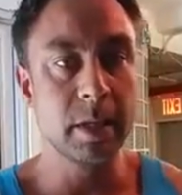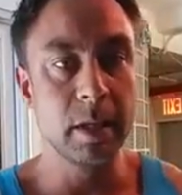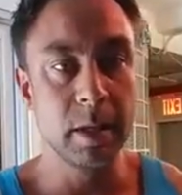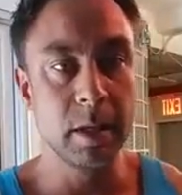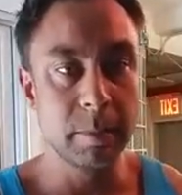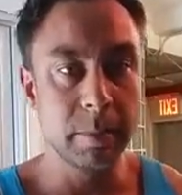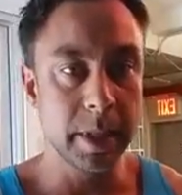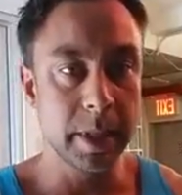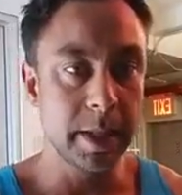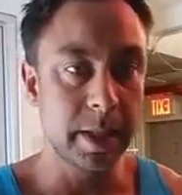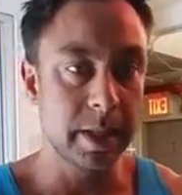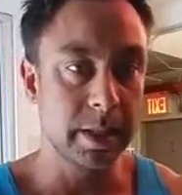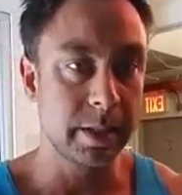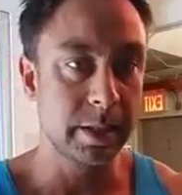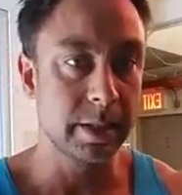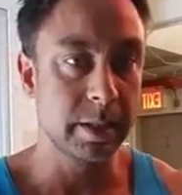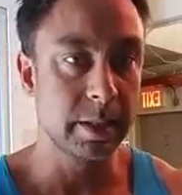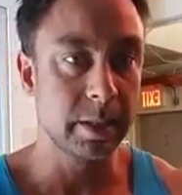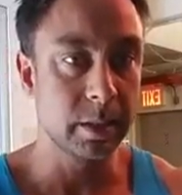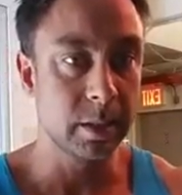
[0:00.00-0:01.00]
Olympia
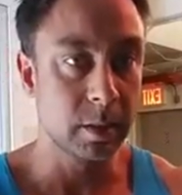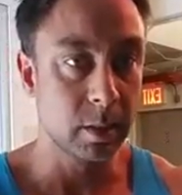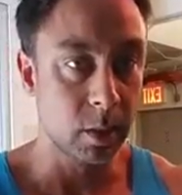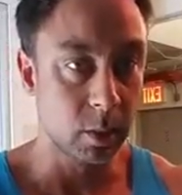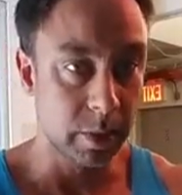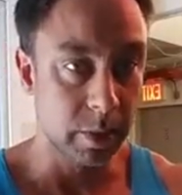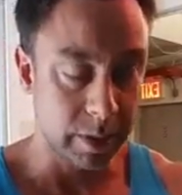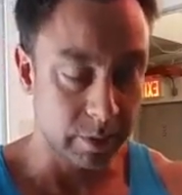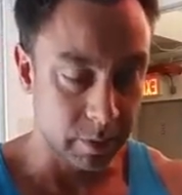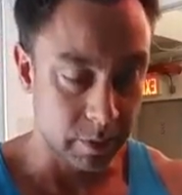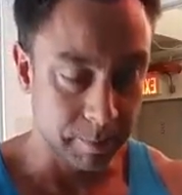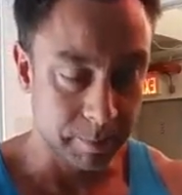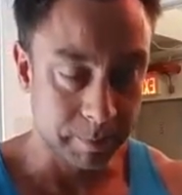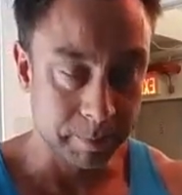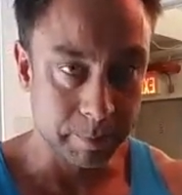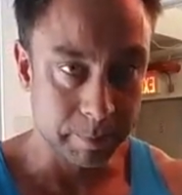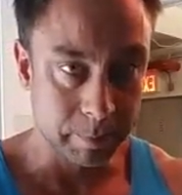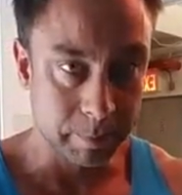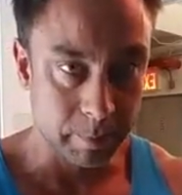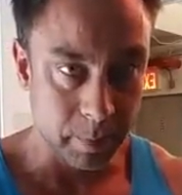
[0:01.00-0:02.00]
does or whatever,
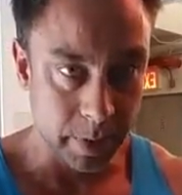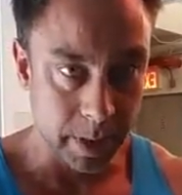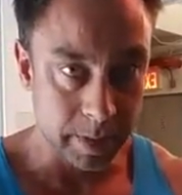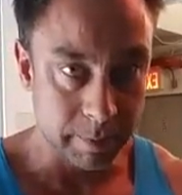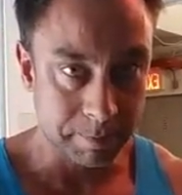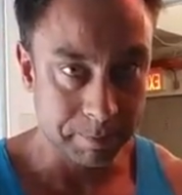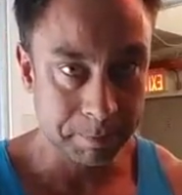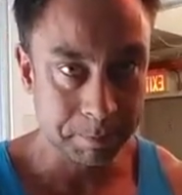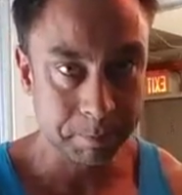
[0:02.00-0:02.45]
right?